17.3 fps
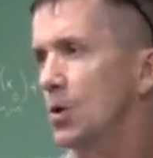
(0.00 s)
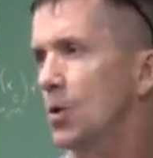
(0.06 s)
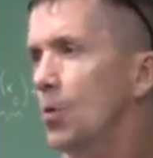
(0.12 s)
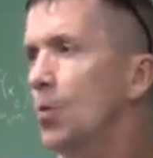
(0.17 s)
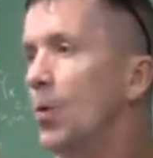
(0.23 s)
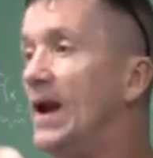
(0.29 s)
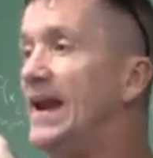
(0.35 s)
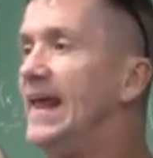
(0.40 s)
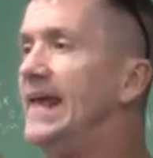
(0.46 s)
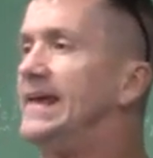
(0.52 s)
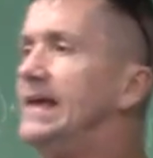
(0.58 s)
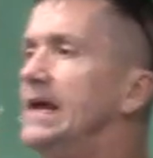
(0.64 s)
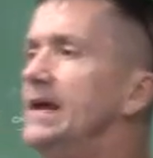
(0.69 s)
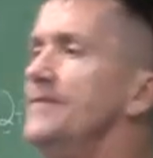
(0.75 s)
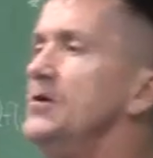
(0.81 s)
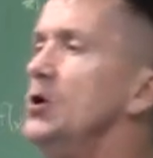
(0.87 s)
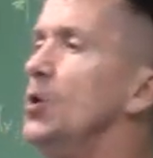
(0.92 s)
When they
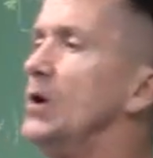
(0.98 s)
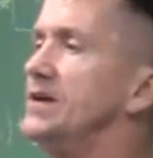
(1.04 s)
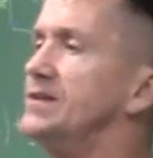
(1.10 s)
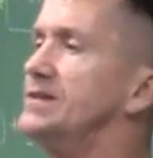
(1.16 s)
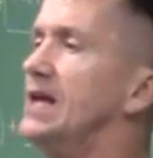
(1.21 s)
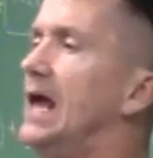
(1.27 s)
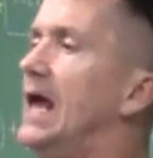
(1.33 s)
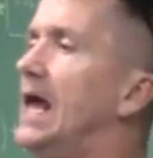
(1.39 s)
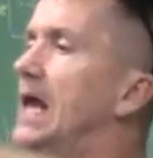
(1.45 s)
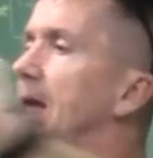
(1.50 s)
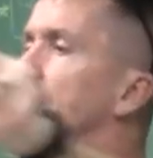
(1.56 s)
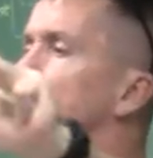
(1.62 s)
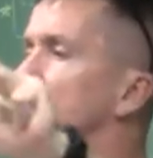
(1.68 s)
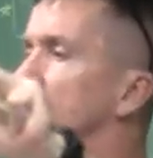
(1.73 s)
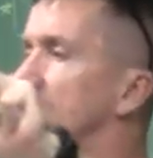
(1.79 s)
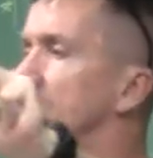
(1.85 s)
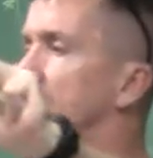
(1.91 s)
give you a
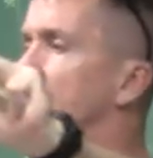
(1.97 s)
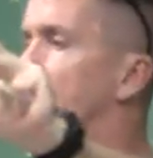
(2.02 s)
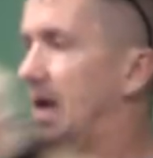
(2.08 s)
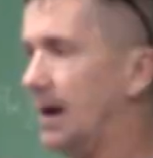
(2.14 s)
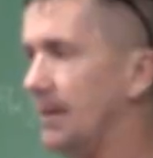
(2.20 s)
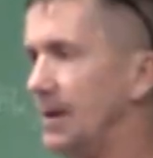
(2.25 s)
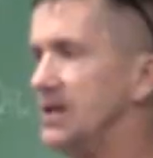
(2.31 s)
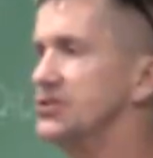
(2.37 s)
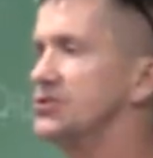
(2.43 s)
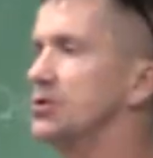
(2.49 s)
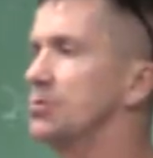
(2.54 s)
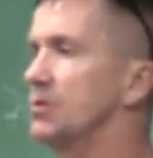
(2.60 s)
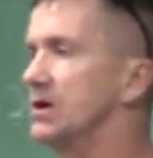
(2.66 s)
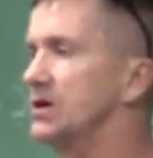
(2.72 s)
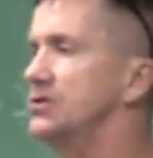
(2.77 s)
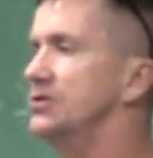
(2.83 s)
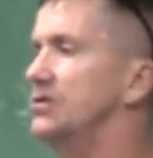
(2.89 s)
table, and I'll make sure we're
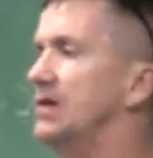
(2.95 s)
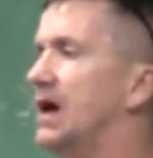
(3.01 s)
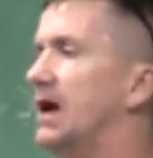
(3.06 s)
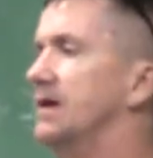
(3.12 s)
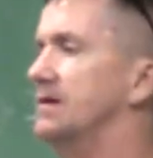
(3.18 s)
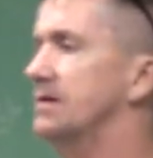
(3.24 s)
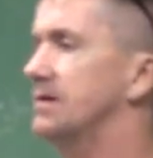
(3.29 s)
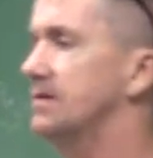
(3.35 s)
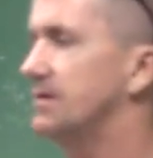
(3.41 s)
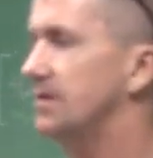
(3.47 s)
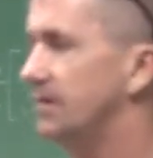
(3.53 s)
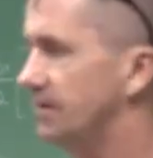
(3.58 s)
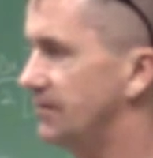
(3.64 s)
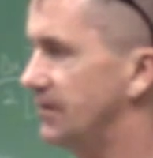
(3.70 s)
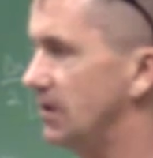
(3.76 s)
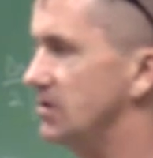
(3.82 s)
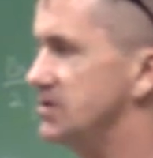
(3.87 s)
going to do that
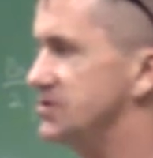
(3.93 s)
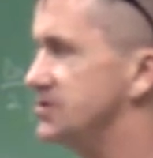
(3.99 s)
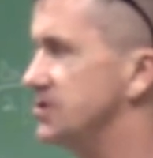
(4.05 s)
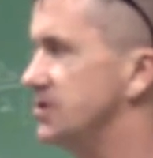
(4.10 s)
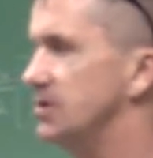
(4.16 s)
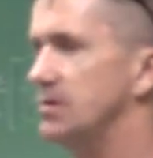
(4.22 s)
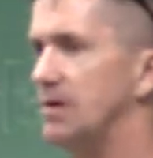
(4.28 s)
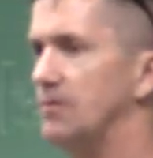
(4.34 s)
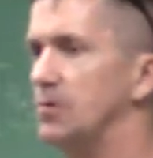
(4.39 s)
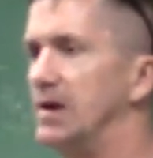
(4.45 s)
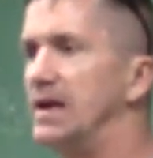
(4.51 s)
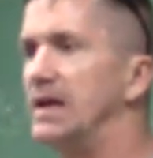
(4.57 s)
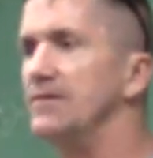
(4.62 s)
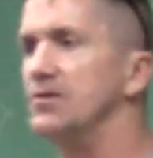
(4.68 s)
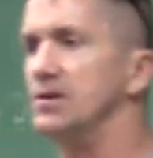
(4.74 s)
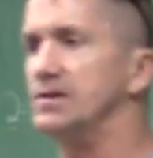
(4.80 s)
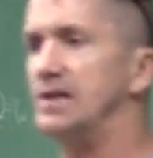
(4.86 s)
very soon, everyone, they
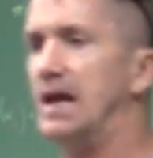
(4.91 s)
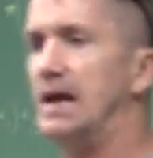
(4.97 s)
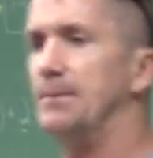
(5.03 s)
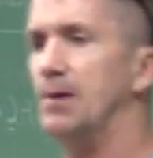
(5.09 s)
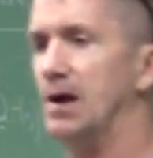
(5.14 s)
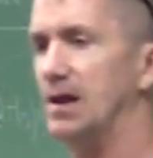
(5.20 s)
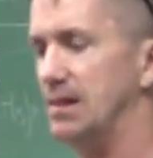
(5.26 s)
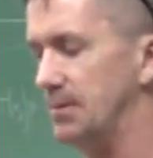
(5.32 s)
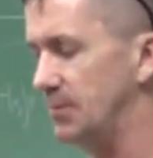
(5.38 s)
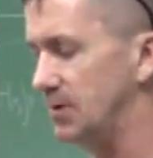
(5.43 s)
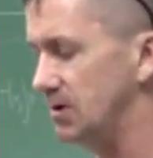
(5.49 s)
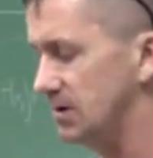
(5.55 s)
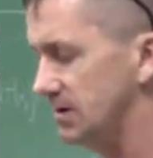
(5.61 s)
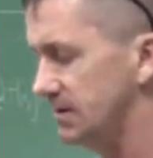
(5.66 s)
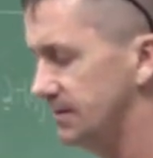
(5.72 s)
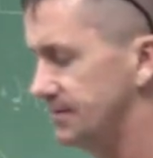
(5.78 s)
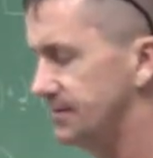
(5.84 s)
give you a table out of the book,